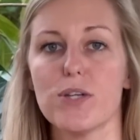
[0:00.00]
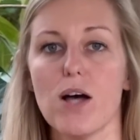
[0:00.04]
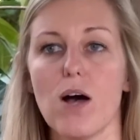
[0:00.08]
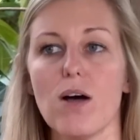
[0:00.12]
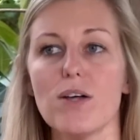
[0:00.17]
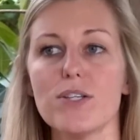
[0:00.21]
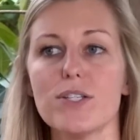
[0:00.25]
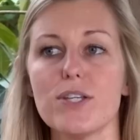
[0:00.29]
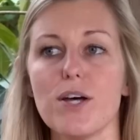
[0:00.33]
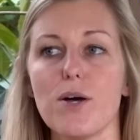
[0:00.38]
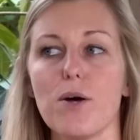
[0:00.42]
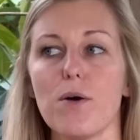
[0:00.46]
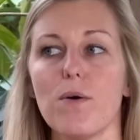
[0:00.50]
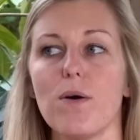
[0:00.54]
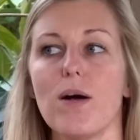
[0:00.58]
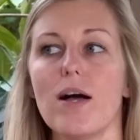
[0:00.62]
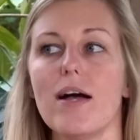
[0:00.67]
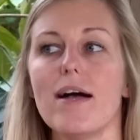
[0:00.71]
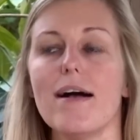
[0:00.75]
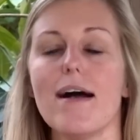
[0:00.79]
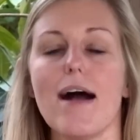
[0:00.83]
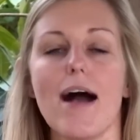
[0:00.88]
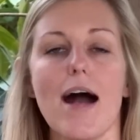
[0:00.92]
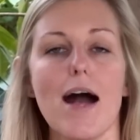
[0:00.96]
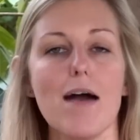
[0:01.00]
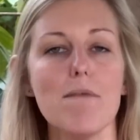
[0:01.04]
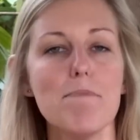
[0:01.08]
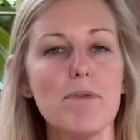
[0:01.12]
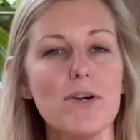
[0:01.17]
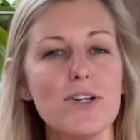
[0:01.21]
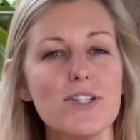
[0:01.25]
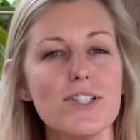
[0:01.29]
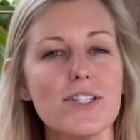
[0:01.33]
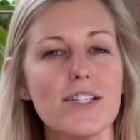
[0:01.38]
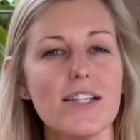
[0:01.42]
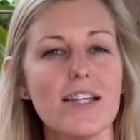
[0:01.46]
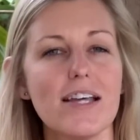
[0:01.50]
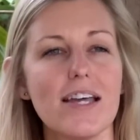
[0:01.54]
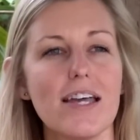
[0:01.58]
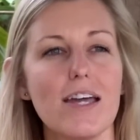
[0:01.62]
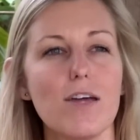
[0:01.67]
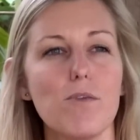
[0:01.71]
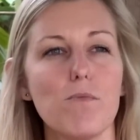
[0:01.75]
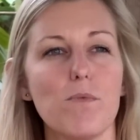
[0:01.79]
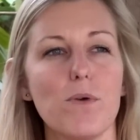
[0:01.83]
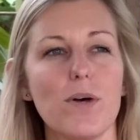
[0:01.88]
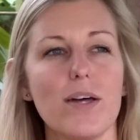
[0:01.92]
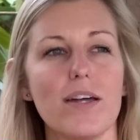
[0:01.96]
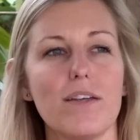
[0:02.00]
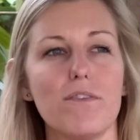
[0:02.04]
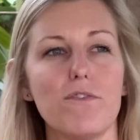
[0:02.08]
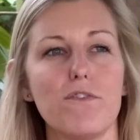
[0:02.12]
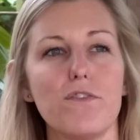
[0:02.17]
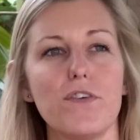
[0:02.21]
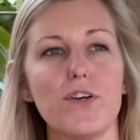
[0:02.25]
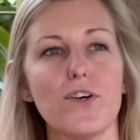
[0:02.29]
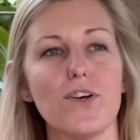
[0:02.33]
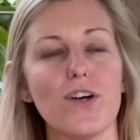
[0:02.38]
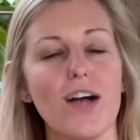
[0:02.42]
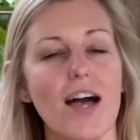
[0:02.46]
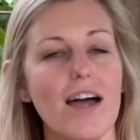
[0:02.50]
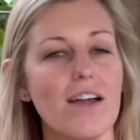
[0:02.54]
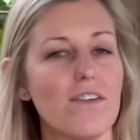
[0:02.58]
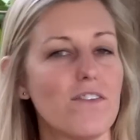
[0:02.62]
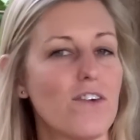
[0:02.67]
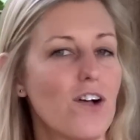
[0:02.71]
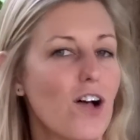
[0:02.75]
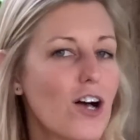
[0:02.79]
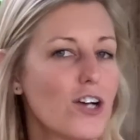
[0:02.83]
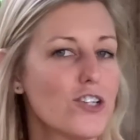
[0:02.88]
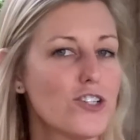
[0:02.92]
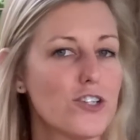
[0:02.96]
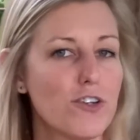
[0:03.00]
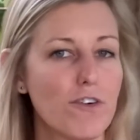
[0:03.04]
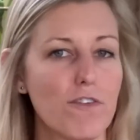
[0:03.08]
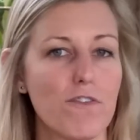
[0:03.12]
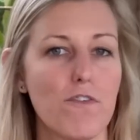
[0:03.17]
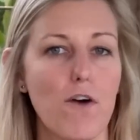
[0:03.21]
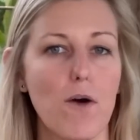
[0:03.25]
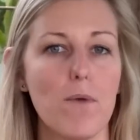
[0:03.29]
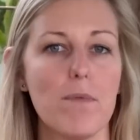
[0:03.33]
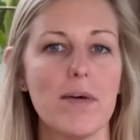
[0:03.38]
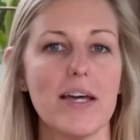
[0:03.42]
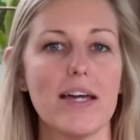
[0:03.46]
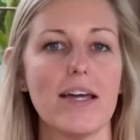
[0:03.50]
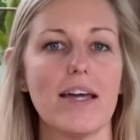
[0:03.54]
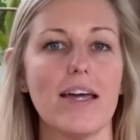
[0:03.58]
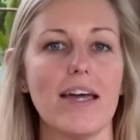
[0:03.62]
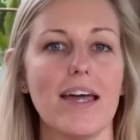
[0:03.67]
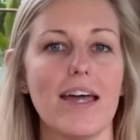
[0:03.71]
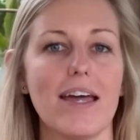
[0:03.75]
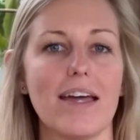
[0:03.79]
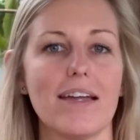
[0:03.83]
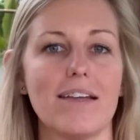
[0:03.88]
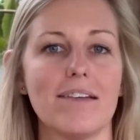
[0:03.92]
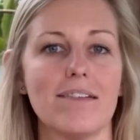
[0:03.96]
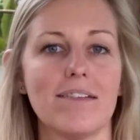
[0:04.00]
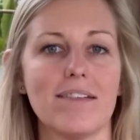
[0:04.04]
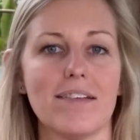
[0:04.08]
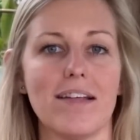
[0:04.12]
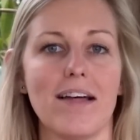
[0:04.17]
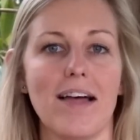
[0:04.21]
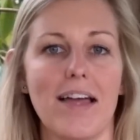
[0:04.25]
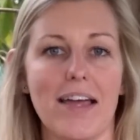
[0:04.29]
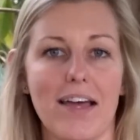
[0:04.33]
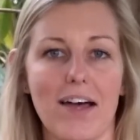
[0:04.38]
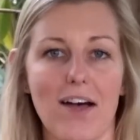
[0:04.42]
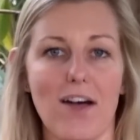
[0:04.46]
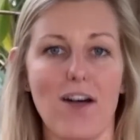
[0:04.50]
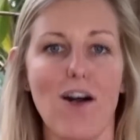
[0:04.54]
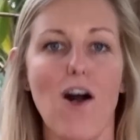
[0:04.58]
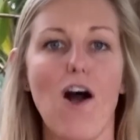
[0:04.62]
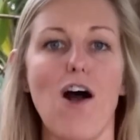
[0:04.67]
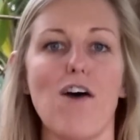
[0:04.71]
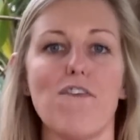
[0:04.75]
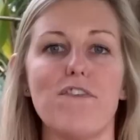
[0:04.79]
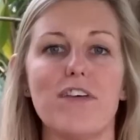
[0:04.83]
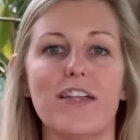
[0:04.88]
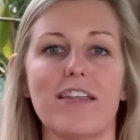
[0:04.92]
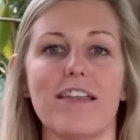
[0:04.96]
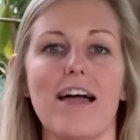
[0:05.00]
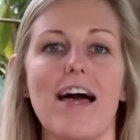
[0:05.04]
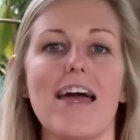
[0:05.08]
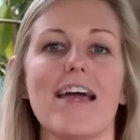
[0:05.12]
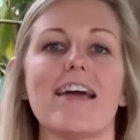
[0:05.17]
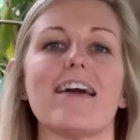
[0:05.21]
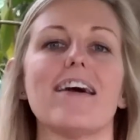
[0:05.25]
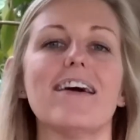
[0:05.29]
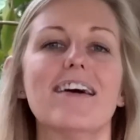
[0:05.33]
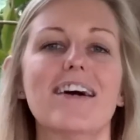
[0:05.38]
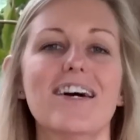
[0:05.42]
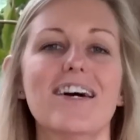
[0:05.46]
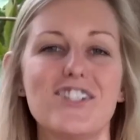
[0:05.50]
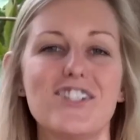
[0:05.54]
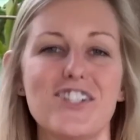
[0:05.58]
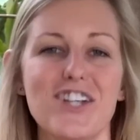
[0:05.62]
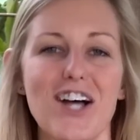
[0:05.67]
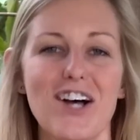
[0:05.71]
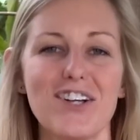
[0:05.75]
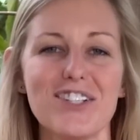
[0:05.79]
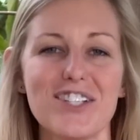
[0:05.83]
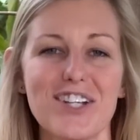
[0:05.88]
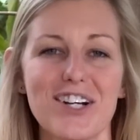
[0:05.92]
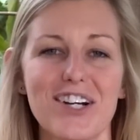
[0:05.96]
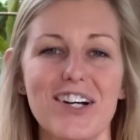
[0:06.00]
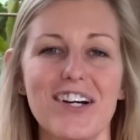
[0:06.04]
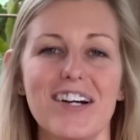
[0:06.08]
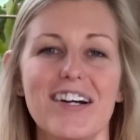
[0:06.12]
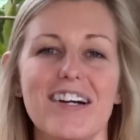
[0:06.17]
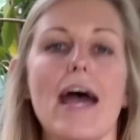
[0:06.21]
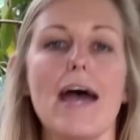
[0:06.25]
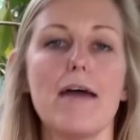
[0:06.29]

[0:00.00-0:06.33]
Also, I personally would feel kind of claustrophobic in like a coffin like shelter.